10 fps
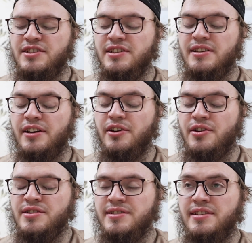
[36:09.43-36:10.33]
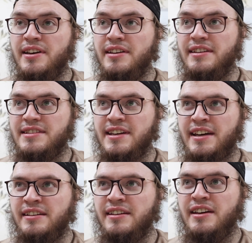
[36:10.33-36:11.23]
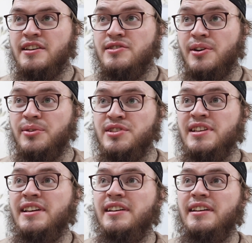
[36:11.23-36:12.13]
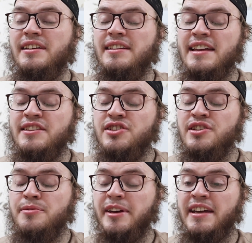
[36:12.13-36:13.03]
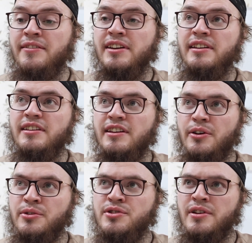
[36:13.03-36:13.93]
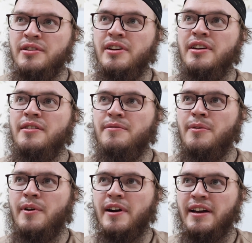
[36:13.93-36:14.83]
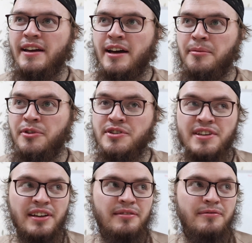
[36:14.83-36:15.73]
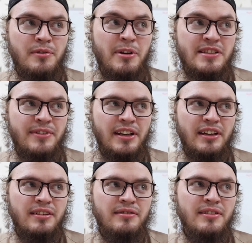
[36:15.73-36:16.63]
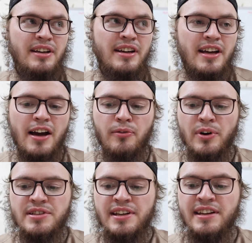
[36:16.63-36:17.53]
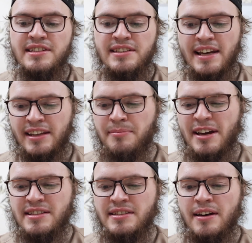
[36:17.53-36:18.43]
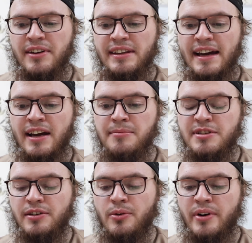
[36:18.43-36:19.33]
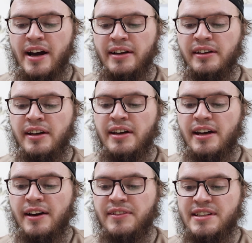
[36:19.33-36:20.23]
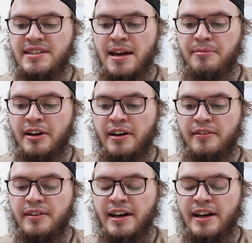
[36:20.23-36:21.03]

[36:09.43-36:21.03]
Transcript: nurse this kid. So she should be given the ujur for nursing, for breastfeeding, of course. And this is like the basis of it that comes in the Quran, of this type of